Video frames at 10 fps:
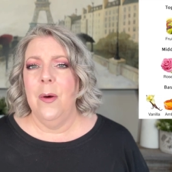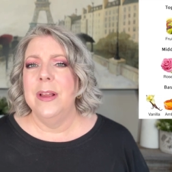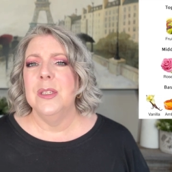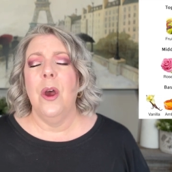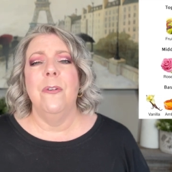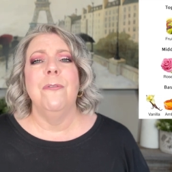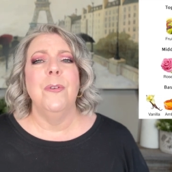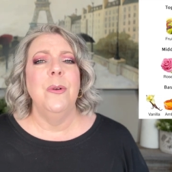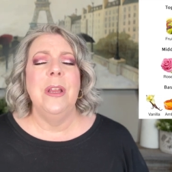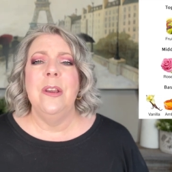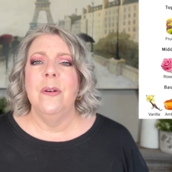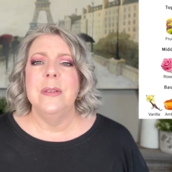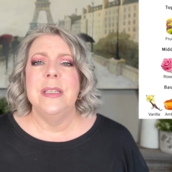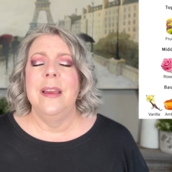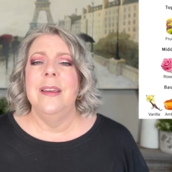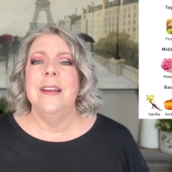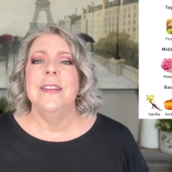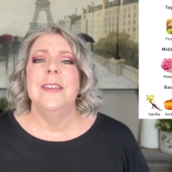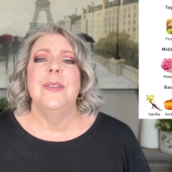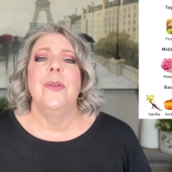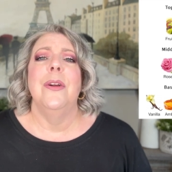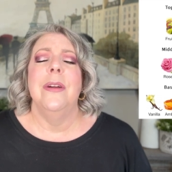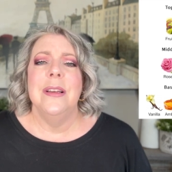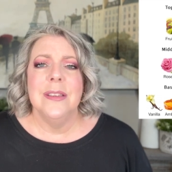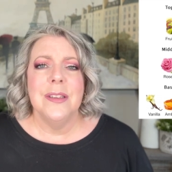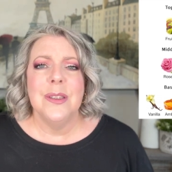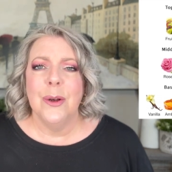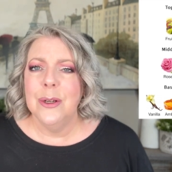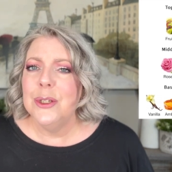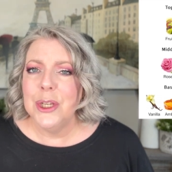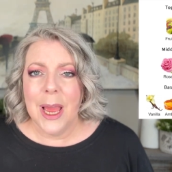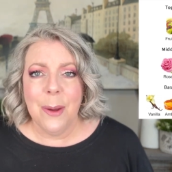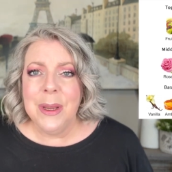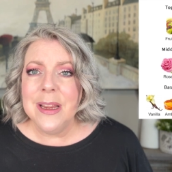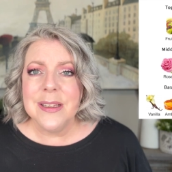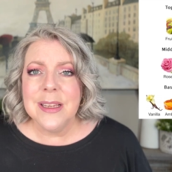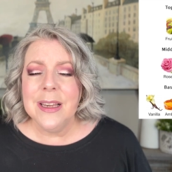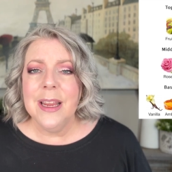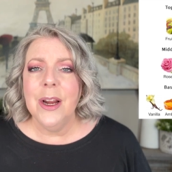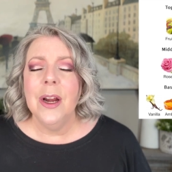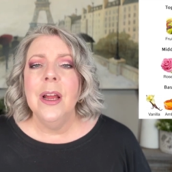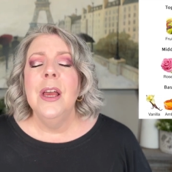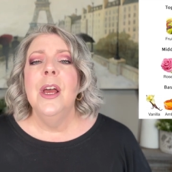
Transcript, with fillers: It's got fruity notes in it, so there is a certain jamminess in here,